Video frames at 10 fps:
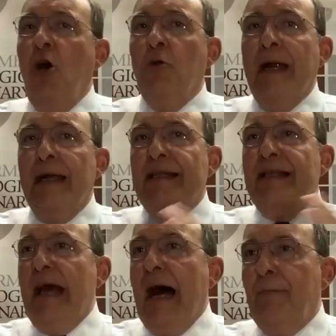already
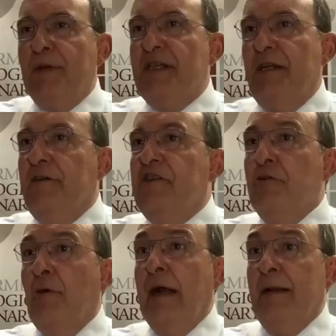the opposite of
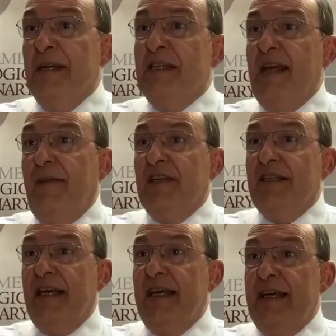Deuteronomy
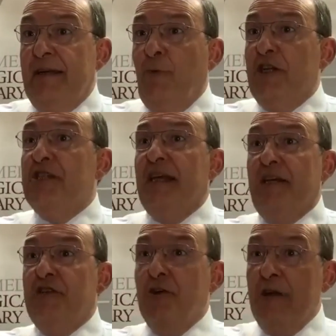17, which
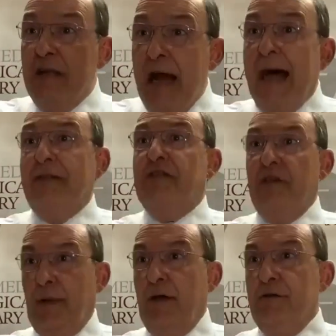says you're not
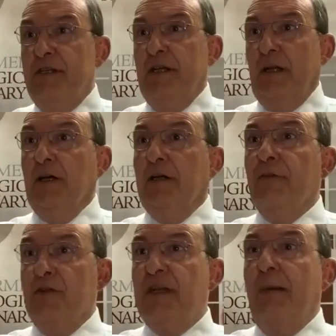supposed to look
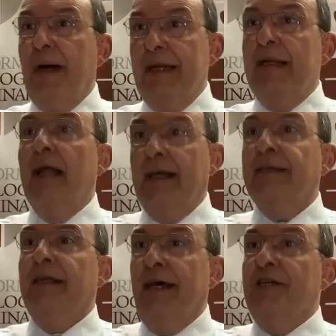for somebody like
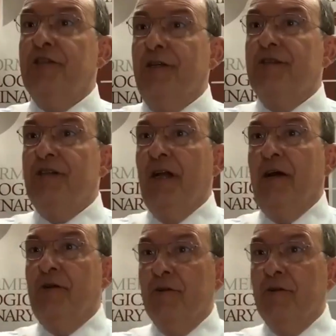the nations. You know, right.